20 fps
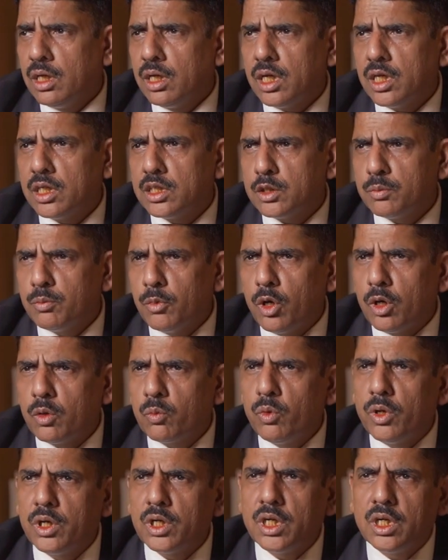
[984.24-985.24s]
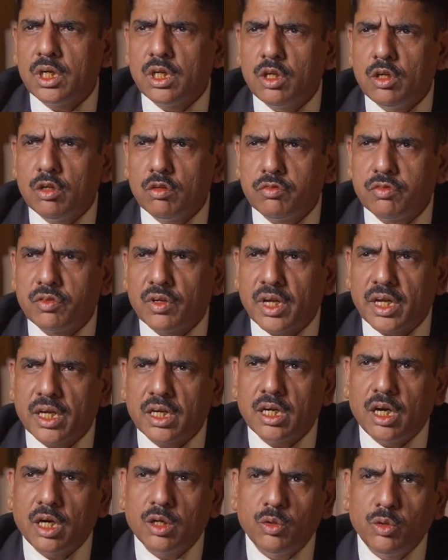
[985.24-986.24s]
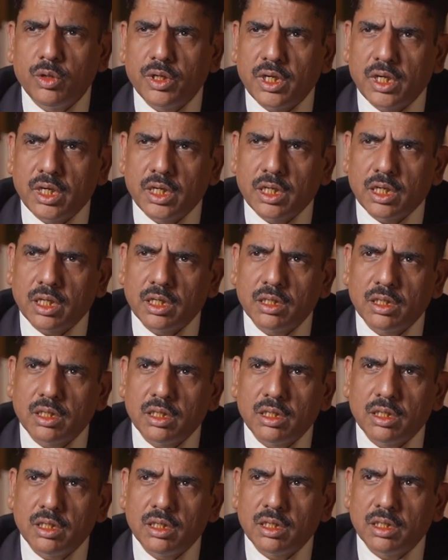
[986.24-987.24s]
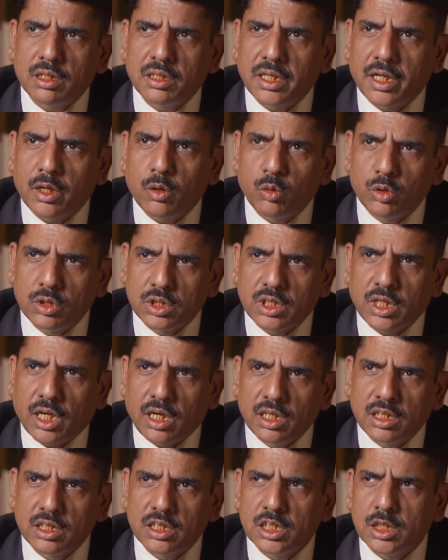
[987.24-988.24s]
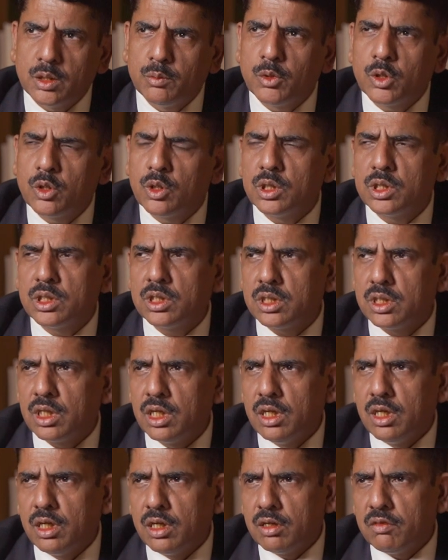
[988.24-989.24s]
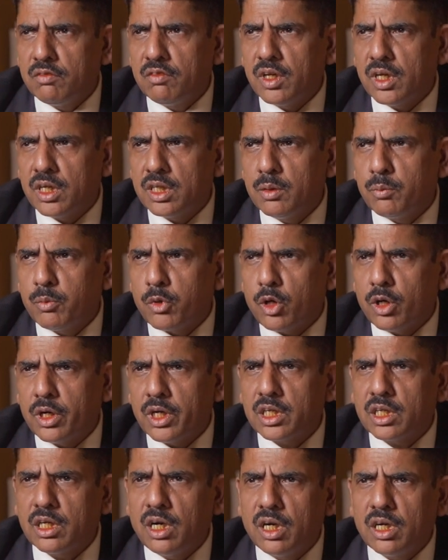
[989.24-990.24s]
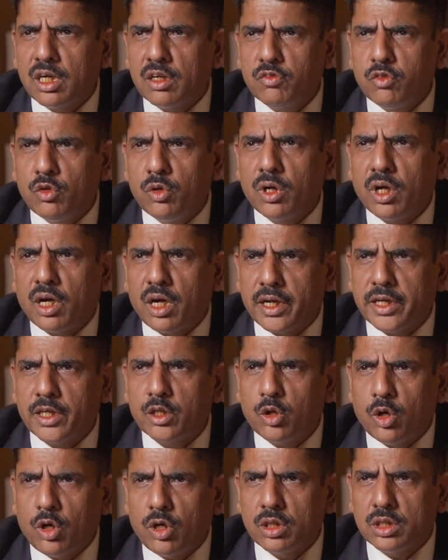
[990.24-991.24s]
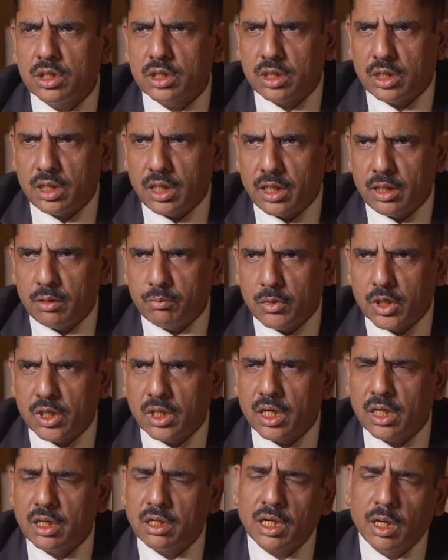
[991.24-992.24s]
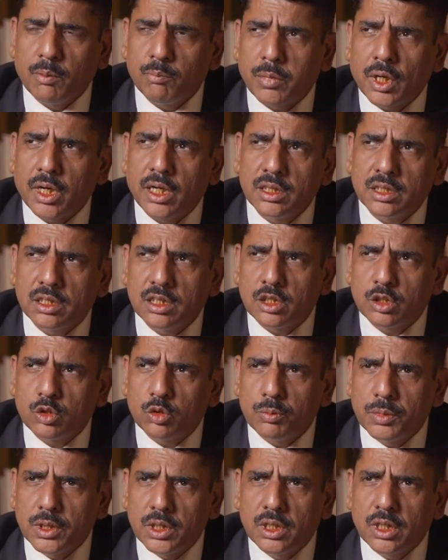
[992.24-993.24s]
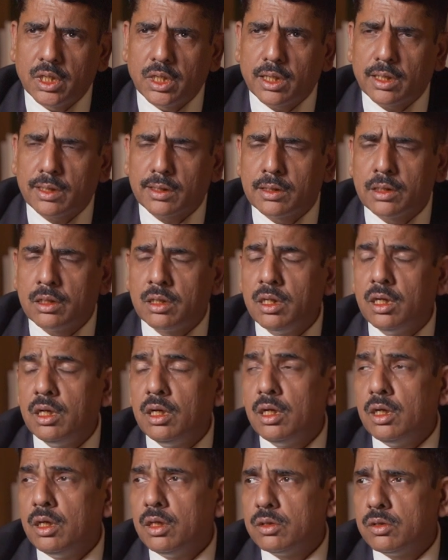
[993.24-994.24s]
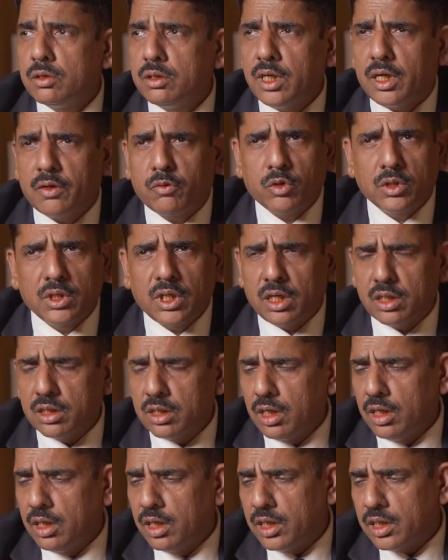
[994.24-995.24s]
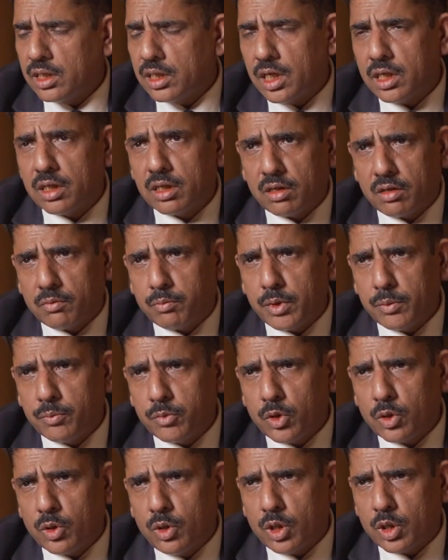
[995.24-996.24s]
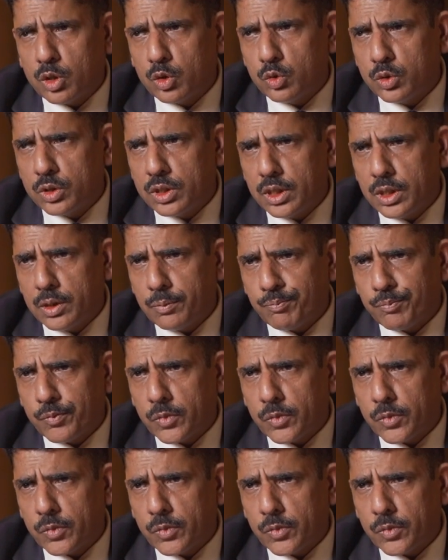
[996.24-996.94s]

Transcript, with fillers: And small quantity of air cargo in it and uh, their own challenges because where the product can't afford a high cost and but that compliance is to be there. So that was another learning that people got to see.